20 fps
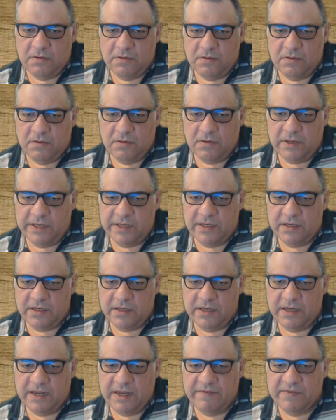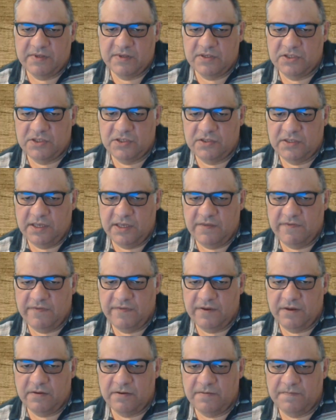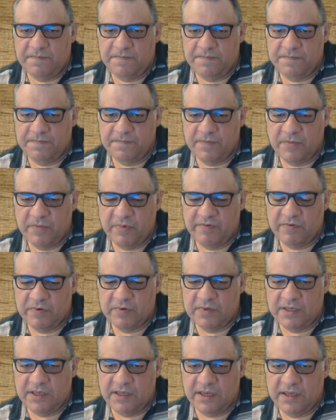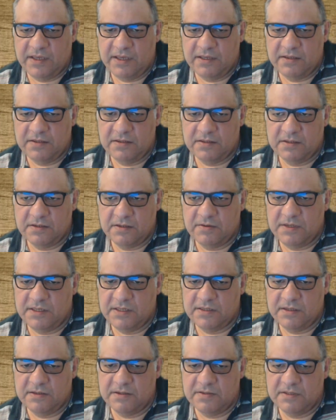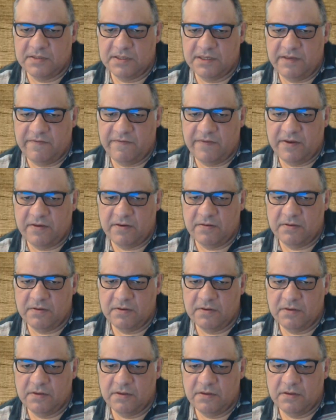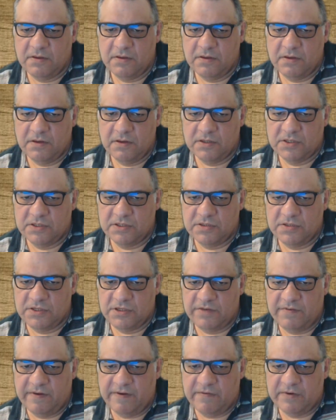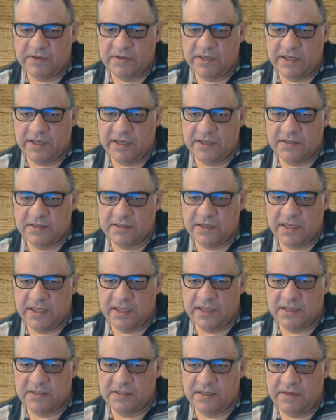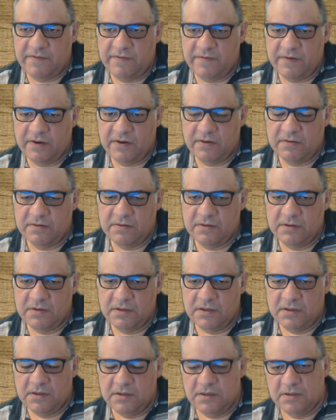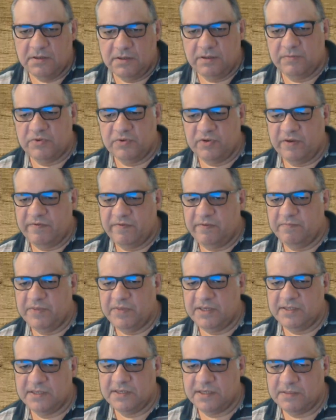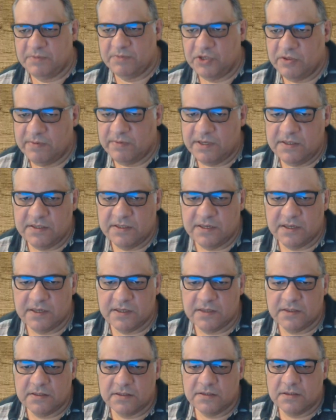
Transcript: I can have this d file with rook d8. Don't need to lose the d file. So g5, rook d8 to get that d file. I'll try for b6, bishop a6.